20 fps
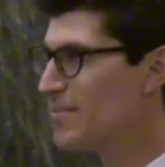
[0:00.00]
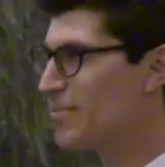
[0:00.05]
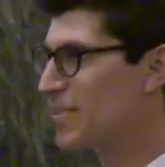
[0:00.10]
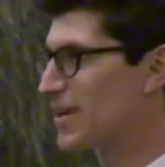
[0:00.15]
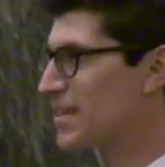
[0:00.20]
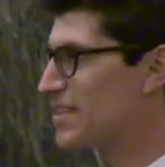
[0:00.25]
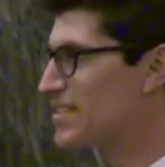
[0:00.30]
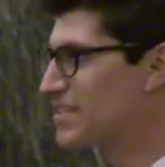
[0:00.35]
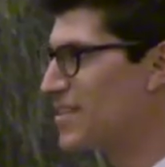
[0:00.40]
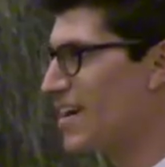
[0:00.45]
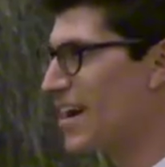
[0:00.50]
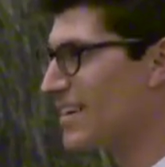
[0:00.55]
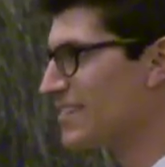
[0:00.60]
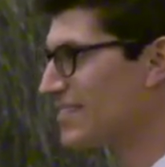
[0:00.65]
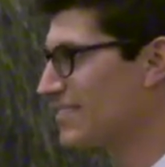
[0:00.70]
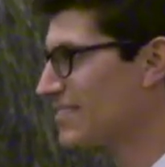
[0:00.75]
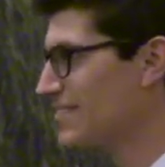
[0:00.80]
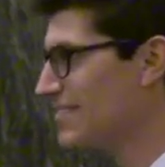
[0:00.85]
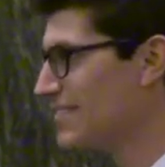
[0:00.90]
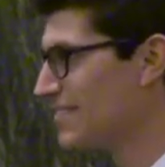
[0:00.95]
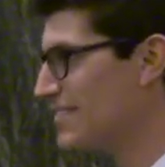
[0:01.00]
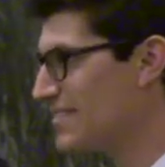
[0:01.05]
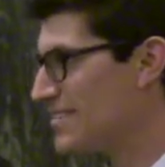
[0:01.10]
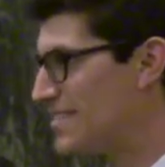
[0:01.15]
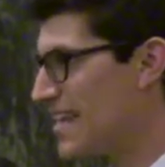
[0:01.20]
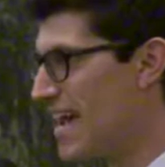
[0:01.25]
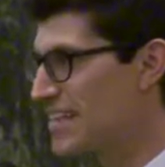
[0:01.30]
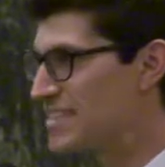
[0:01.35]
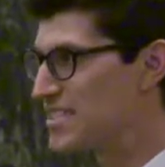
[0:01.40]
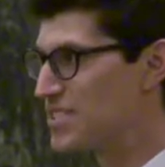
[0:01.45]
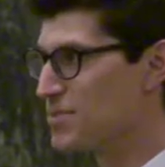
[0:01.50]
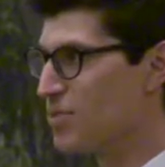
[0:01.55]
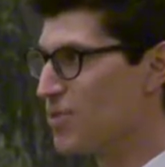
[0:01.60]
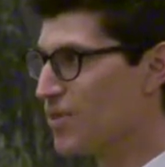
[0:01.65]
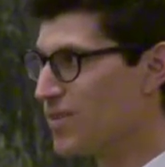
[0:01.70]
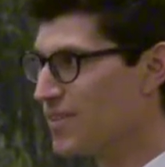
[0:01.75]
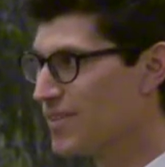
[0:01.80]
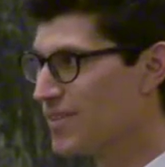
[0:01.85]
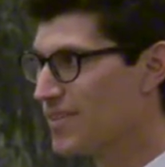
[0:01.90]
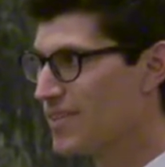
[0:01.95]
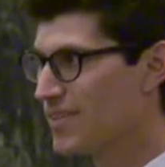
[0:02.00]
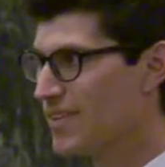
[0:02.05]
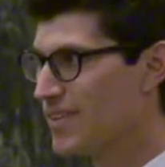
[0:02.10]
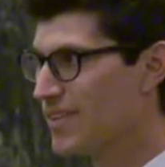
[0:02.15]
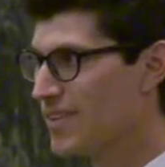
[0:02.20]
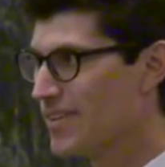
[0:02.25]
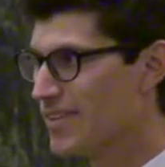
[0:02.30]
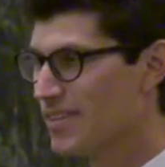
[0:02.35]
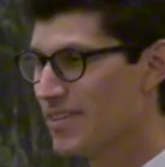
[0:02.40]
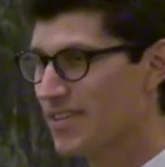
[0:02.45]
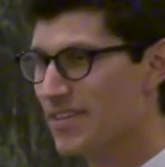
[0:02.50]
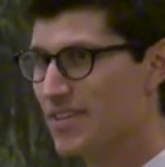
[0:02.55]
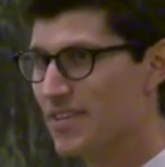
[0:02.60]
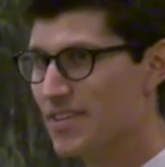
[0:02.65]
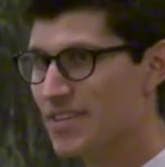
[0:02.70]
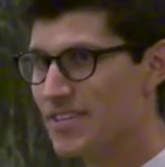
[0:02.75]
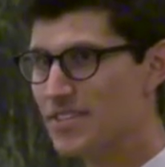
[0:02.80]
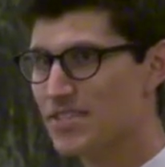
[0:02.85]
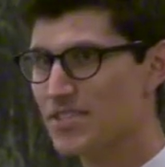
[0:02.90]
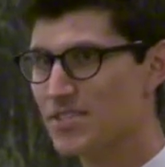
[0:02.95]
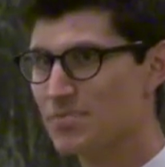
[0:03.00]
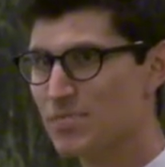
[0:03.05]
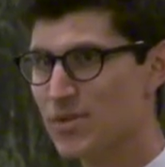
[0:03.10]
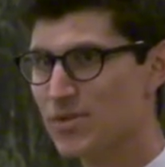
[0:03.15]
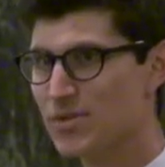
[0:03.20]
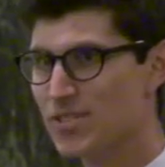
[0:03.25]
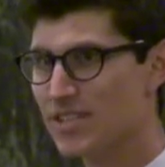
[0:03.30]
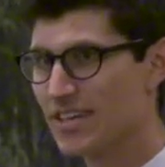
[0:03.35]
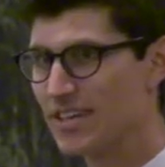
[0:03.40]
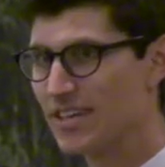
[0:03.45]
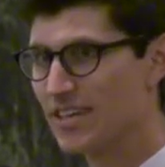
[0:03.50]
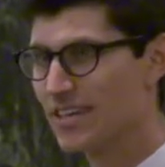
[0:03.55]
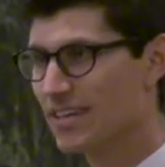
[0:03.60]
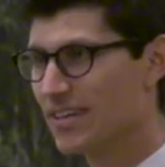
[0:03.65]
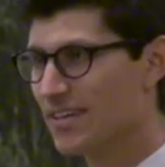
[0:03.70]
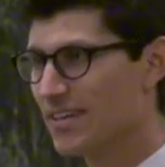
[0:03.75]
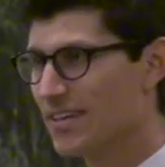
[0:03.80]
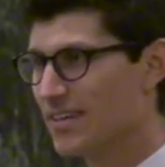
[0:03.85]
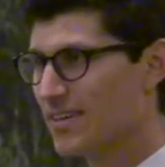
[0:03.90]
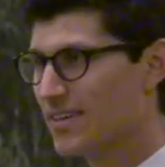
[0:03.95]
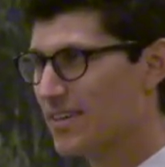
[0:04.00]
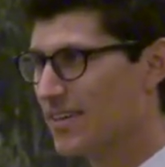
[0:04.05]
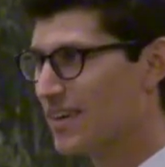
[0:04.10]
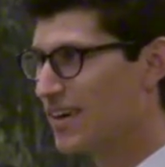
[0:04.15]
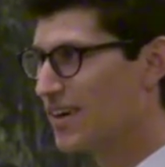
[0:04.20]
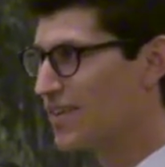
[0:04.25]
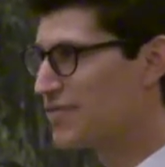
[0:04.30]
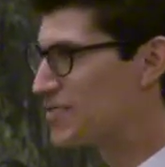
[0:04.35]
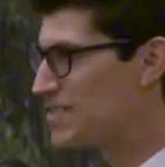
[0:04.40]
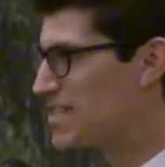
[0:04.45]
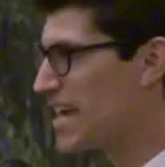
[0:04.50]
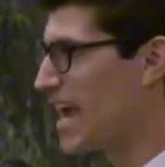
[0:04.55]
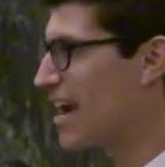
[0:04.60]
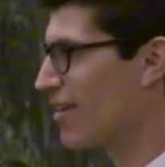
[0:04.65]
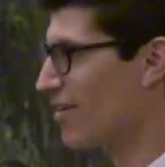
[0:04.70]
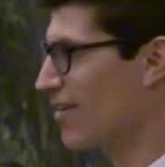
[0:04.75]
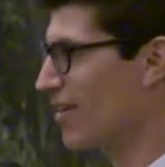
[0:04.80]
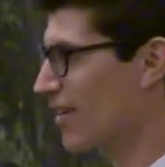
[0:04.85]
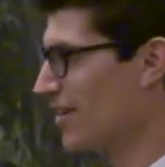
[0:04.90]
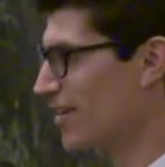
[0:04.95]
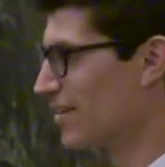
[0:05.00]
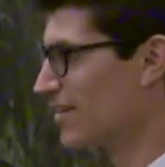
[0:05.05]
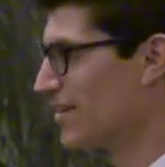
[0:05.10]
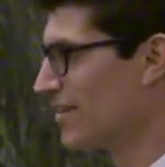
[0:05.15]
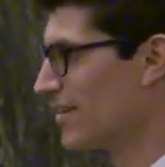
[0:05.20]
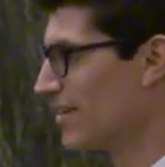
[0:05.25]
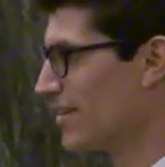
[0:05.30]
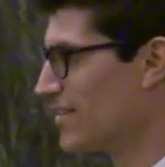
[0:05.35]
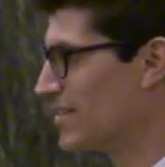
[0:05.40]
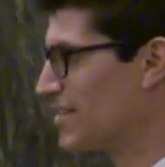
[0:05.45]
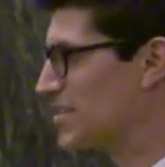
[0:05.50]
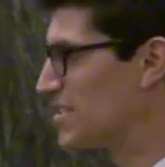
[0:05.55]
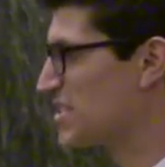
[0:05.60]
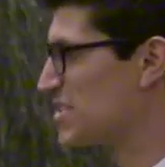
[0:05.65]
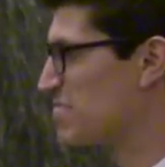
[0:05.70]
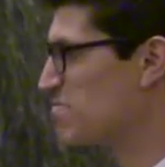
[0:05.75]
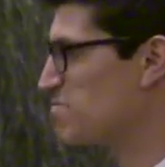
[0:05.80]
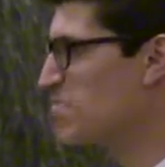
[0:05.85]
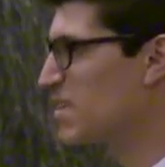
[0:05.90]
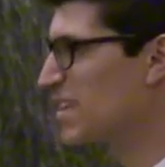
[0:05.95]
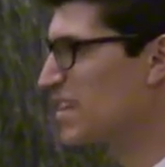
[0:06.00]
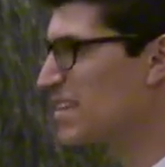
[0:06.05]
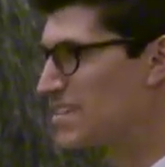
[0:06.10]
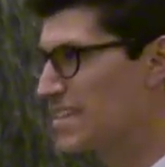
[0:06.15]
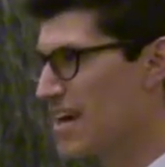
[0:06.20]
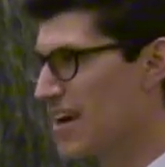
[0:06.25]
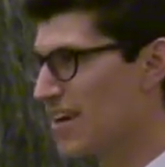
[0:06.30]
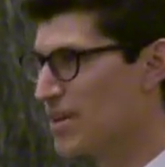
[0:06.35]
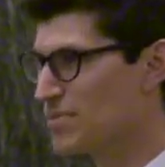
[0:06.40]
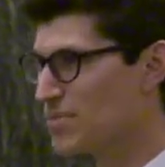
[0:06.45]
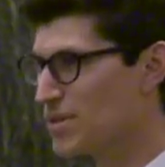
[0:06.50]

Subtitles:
But it's not dancing. This is music of terror. This is military